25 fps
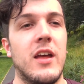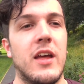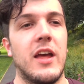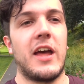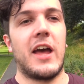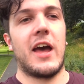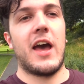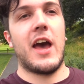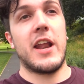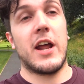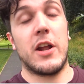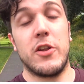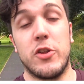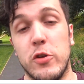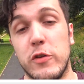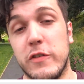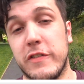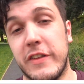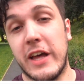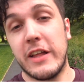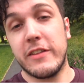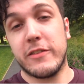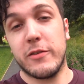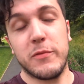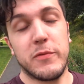And I'd use
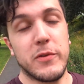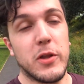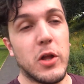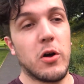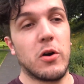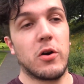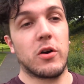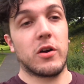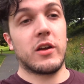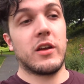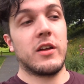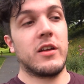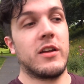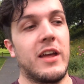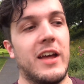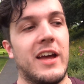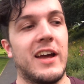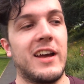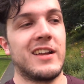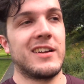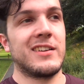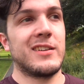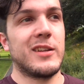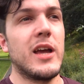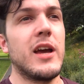that to vlog.
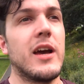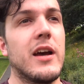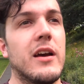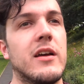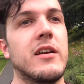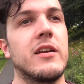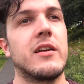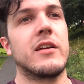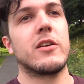And yeah,